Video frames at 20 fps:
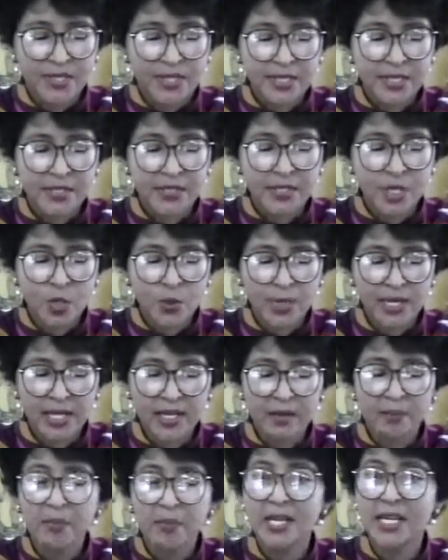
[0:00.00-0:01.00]
from his
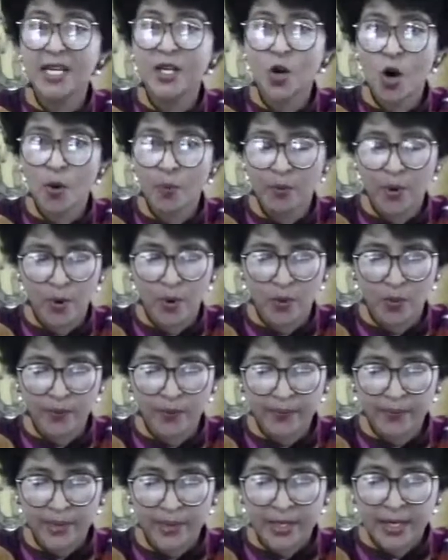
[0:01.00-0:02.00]
Sony Mini
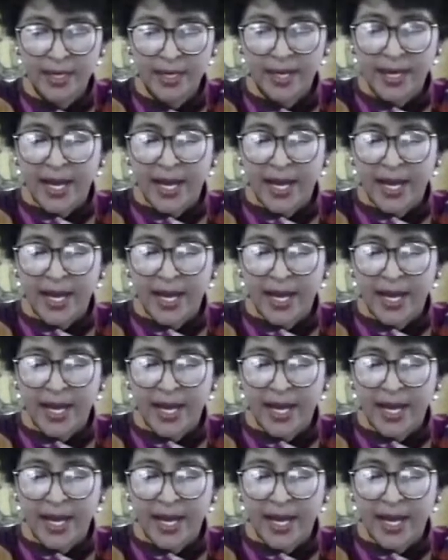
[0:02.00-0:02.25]
Compo,